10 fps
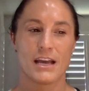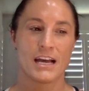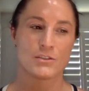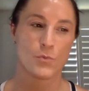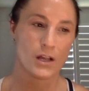
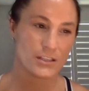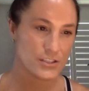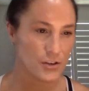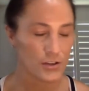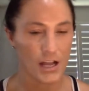as well as
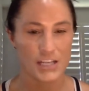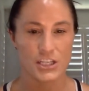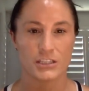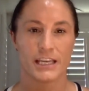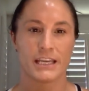
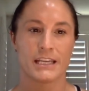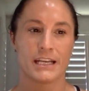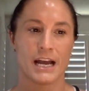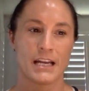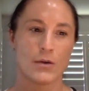neurologically, it
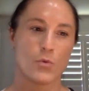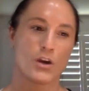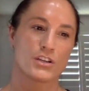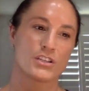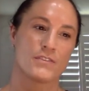kind of
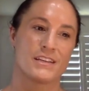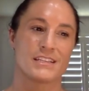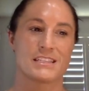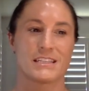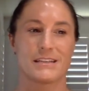works on
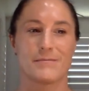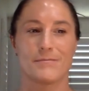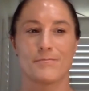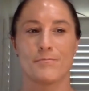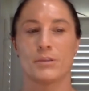this
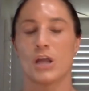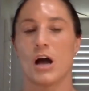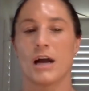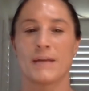block.